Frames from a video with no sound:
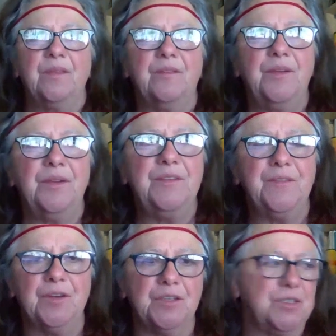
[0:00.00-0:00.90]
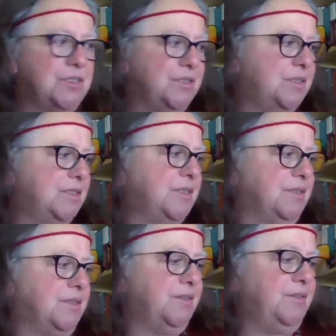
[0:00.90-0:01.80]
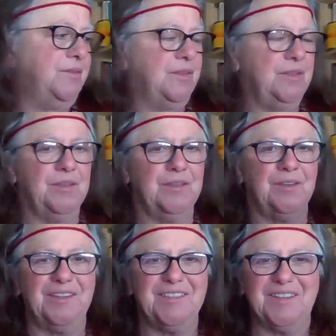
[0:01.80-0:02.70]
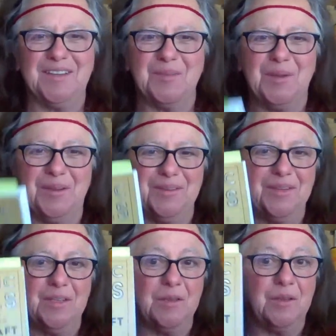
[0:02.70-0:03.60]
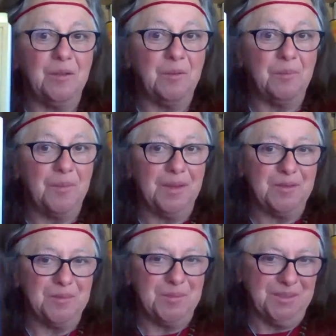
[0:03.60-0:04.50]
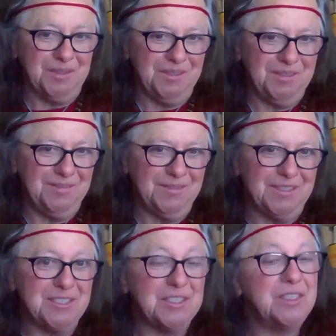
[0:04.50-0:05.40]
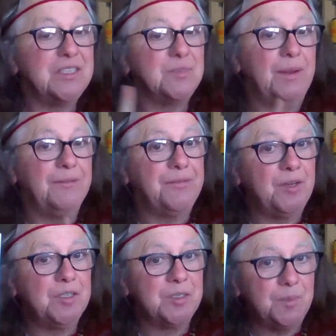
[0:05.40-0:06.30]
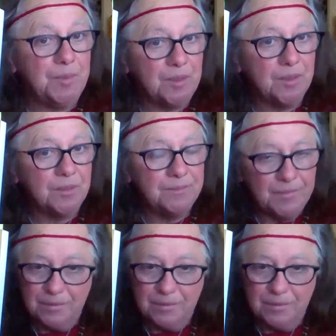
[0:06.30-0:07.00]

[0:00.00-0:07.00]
the very first skill I talk about in my new book, it's my first book,